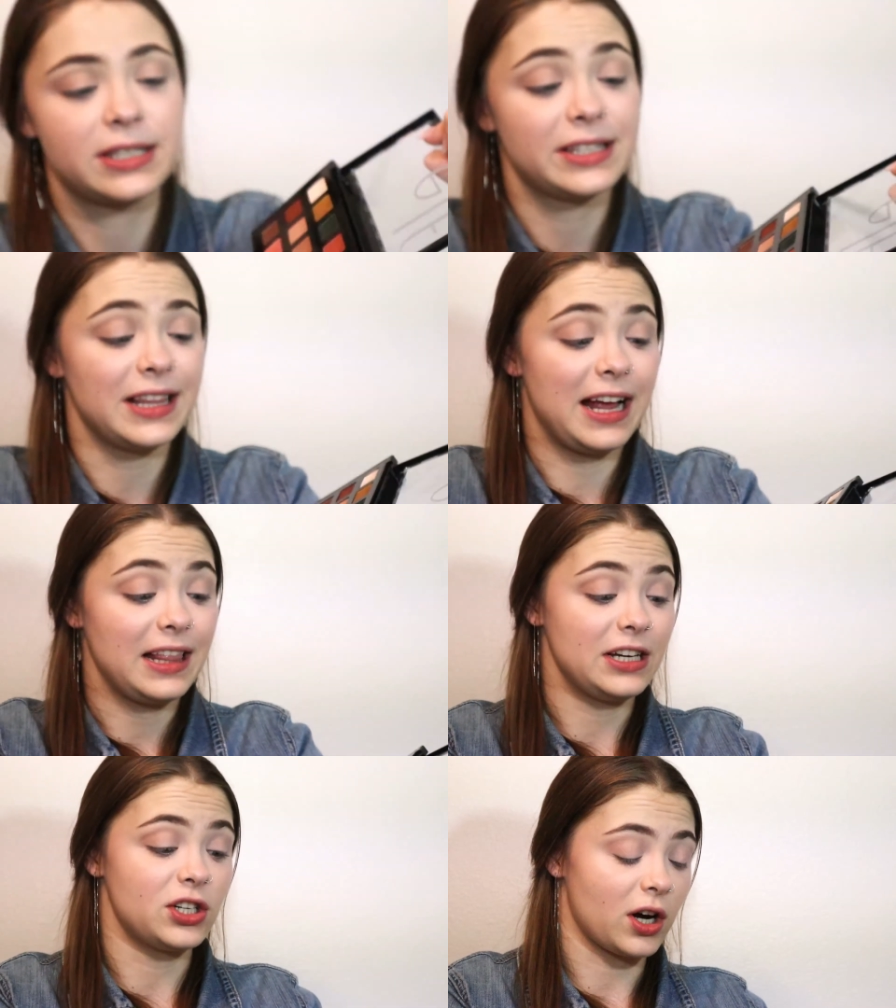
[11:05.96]

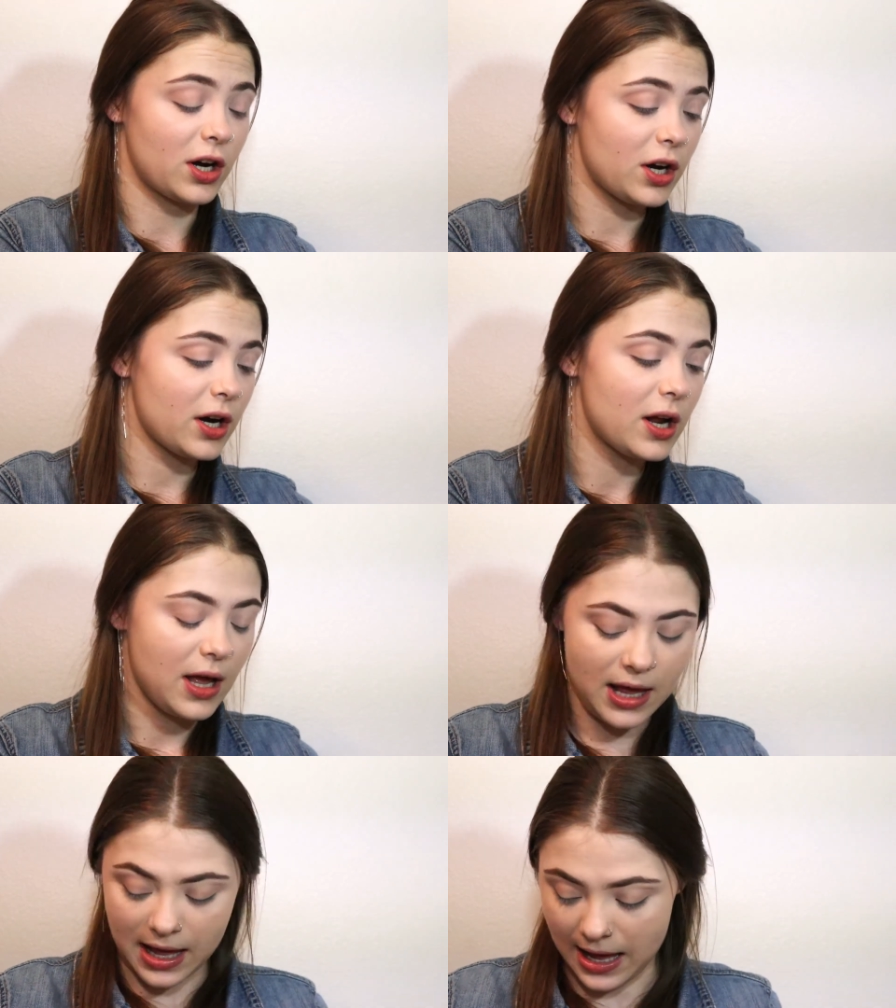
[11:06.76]
slightly darker,
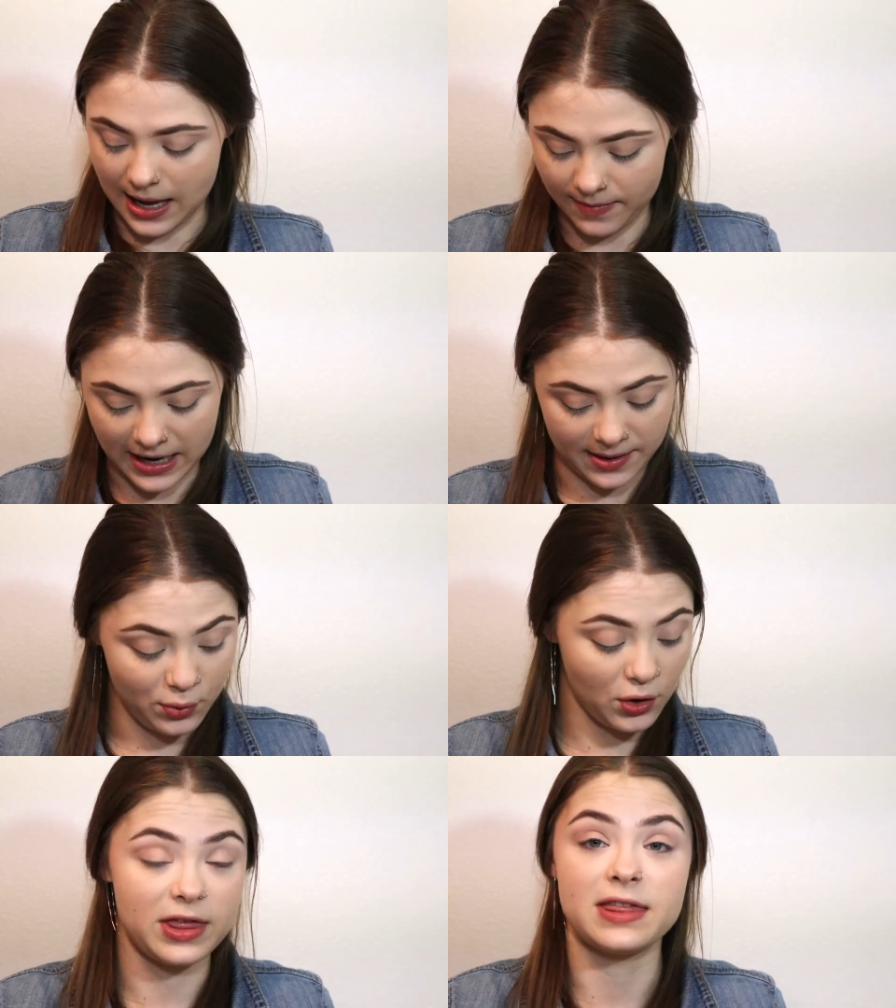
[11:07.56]
and
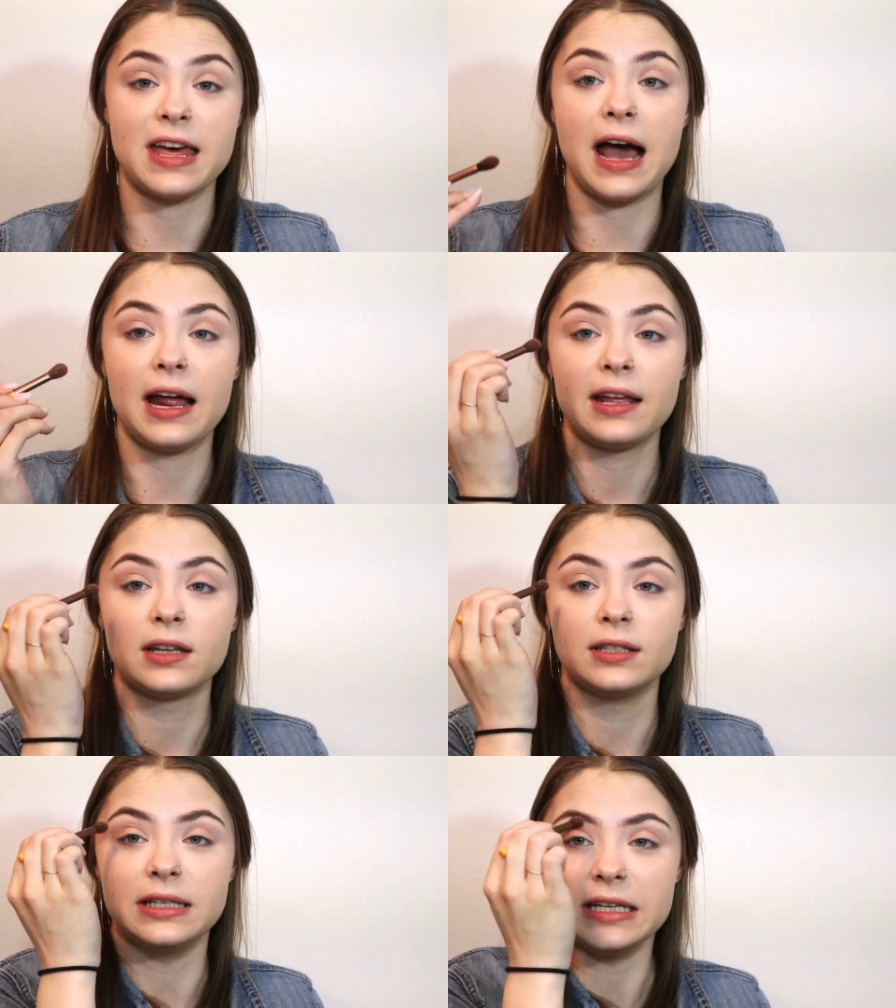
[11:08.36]
put
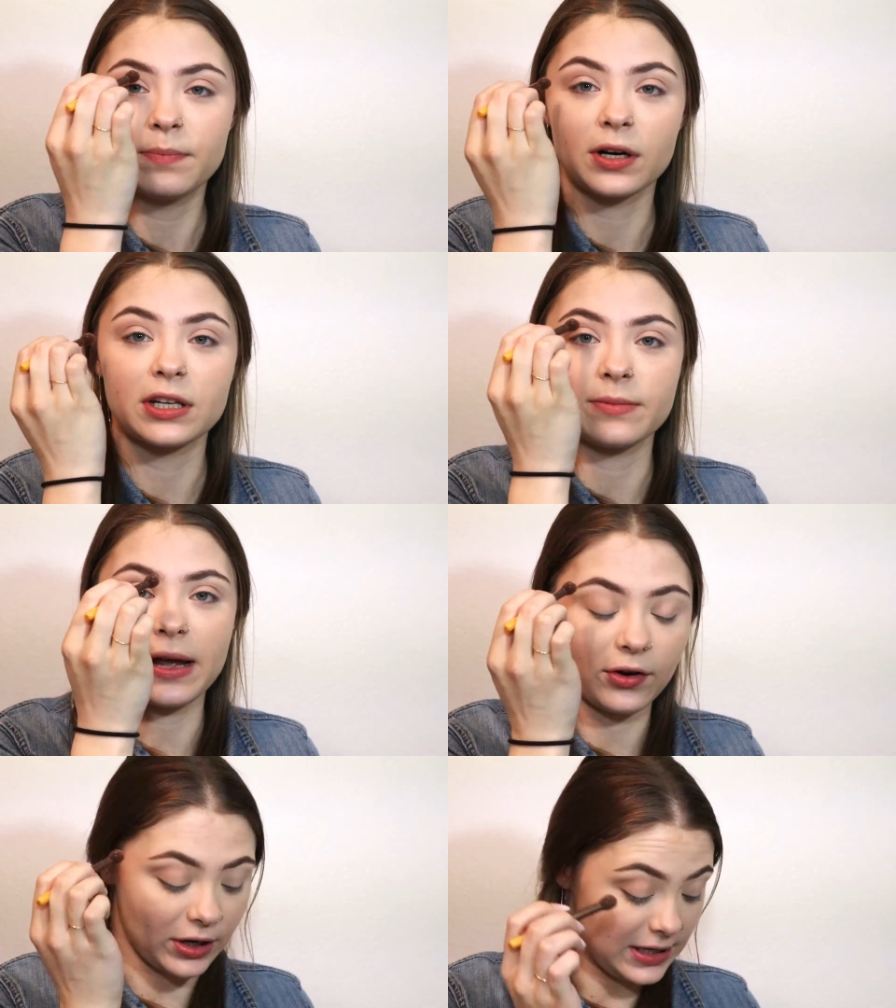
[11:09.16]
that deeper into
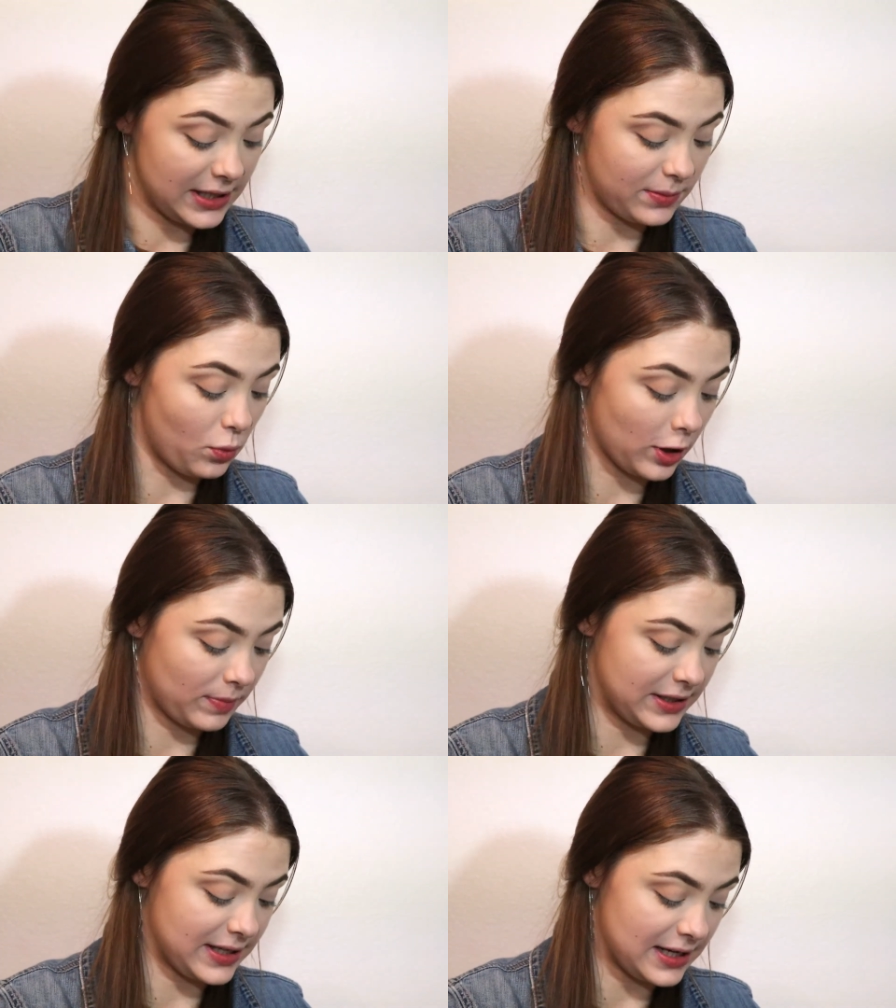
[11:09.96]
my crease, more
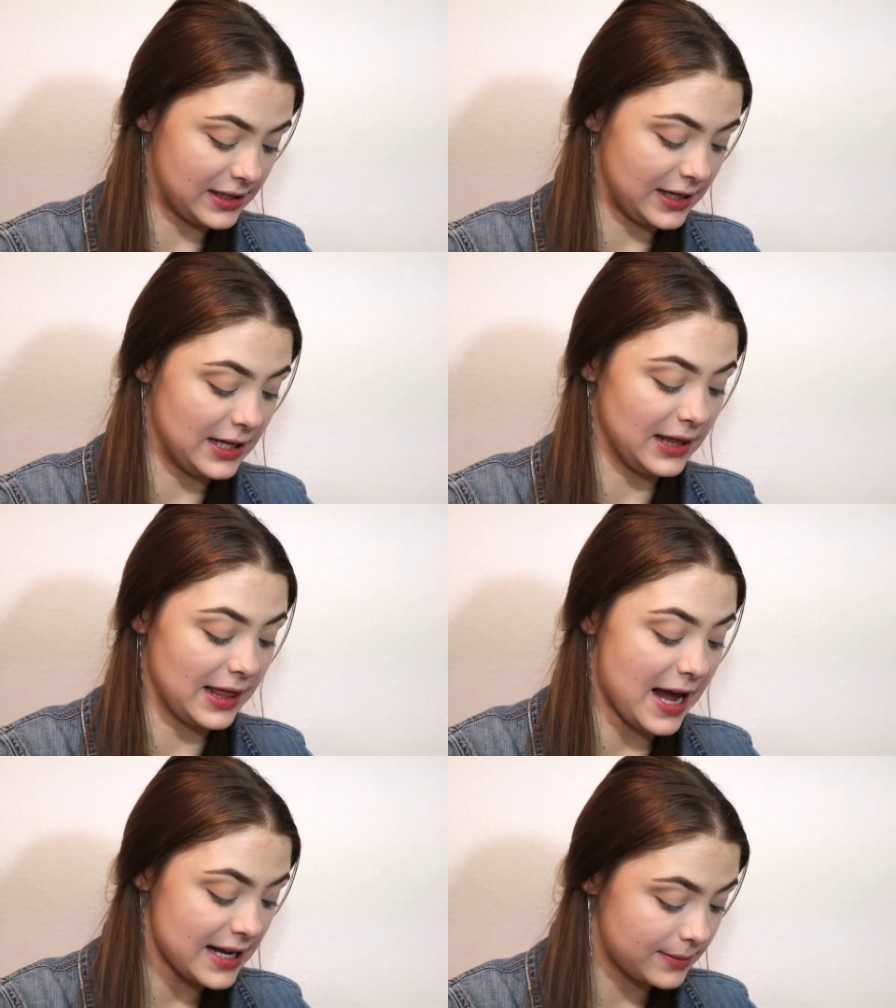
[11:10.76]
precisely,
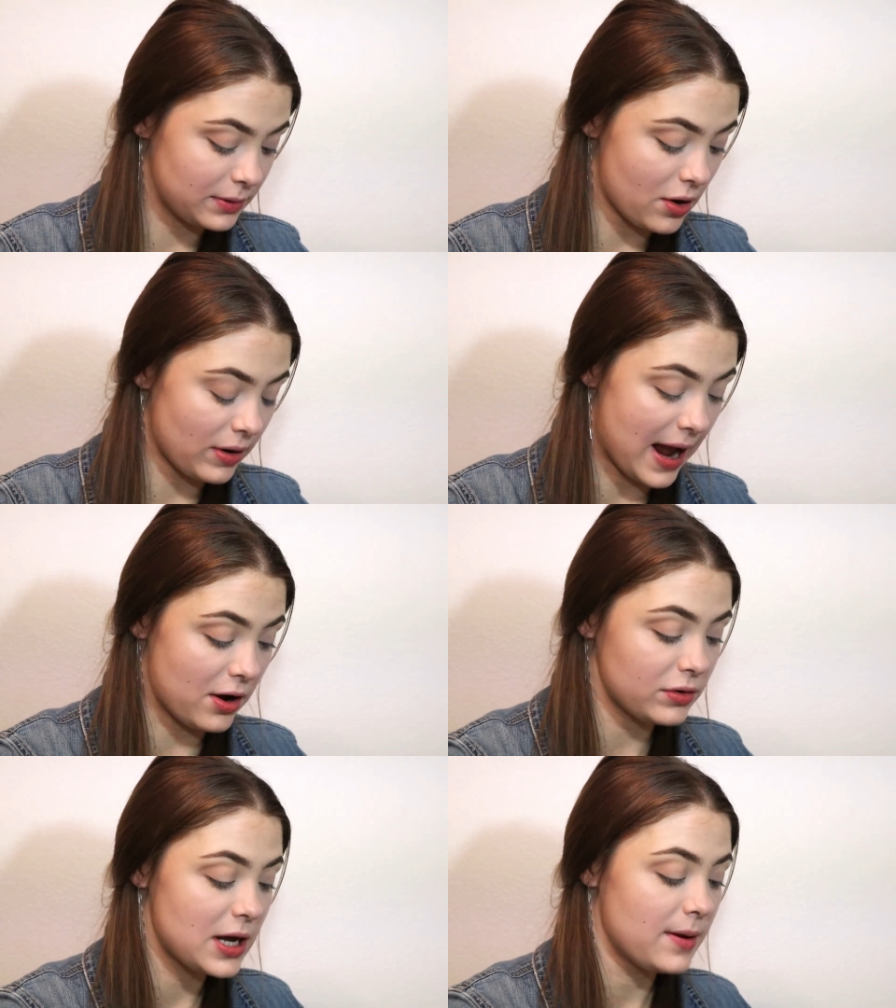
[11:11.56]
less blown
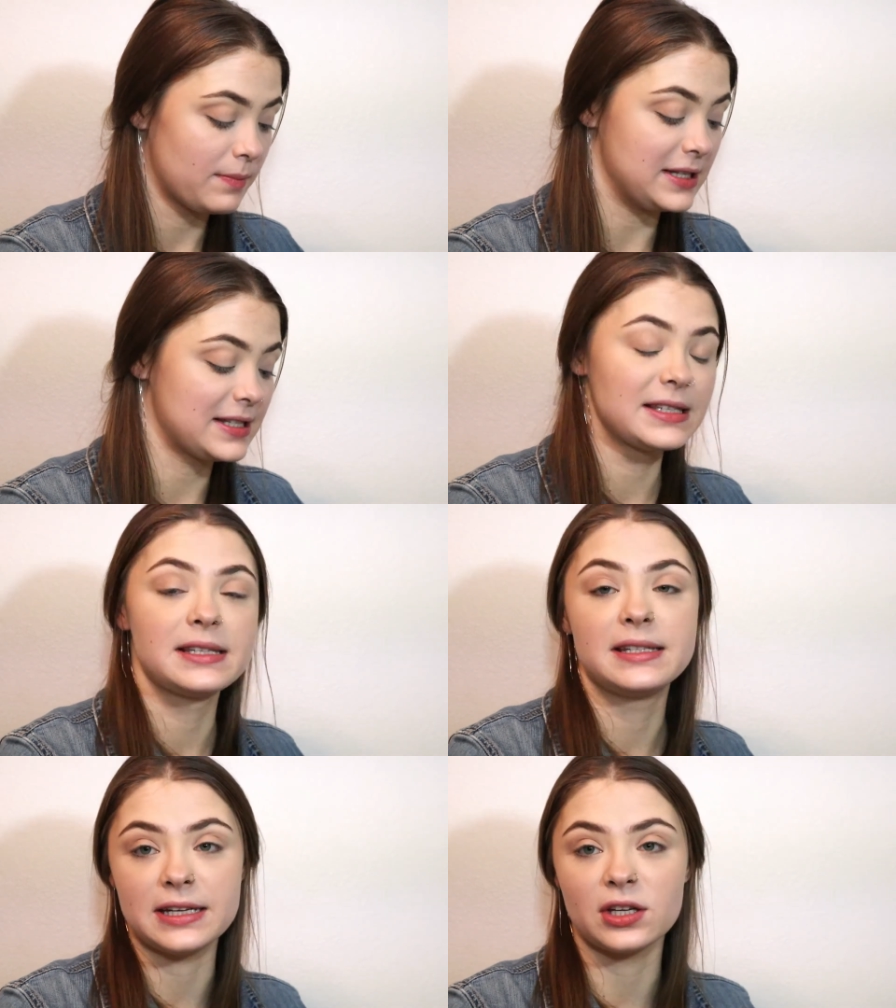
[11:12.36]
out, but
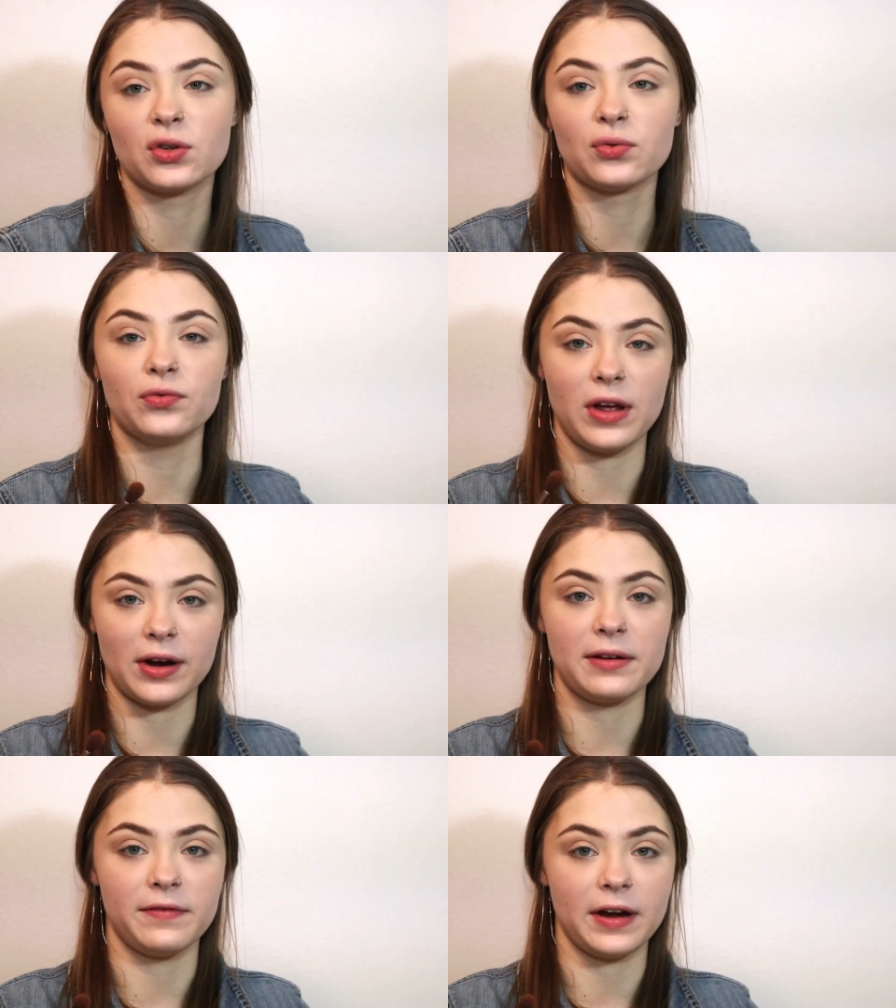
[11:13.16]
still
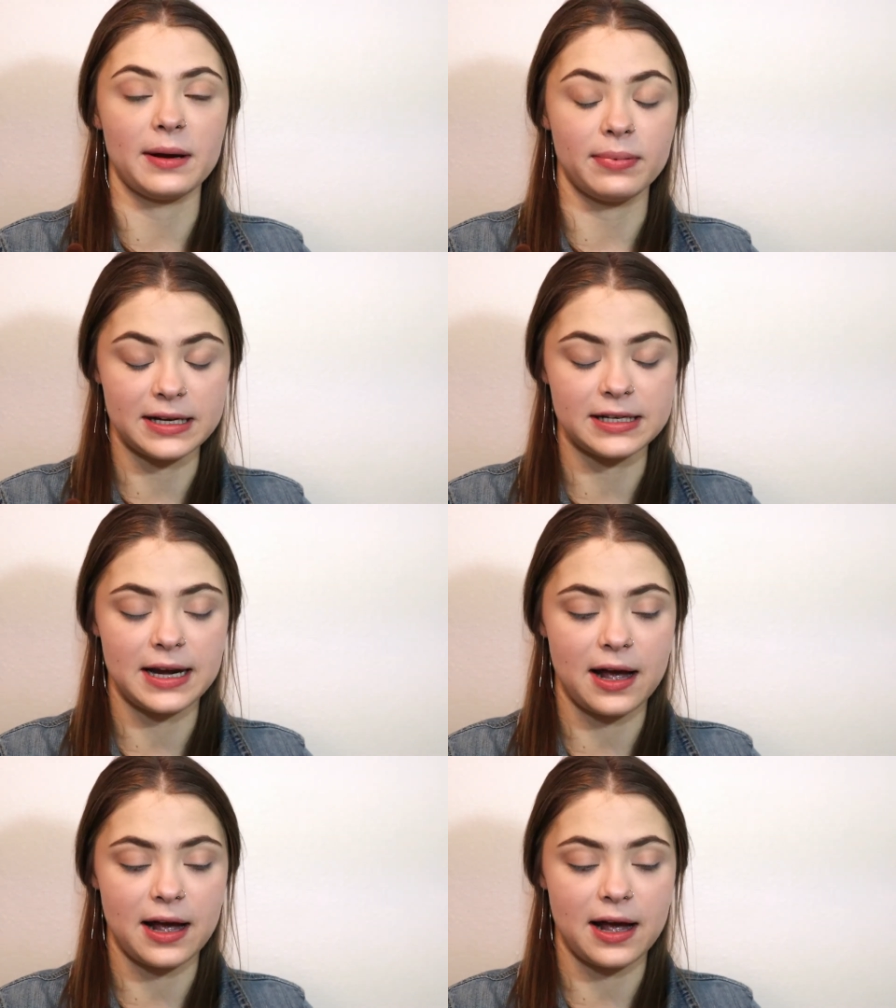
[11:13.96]
very, very blended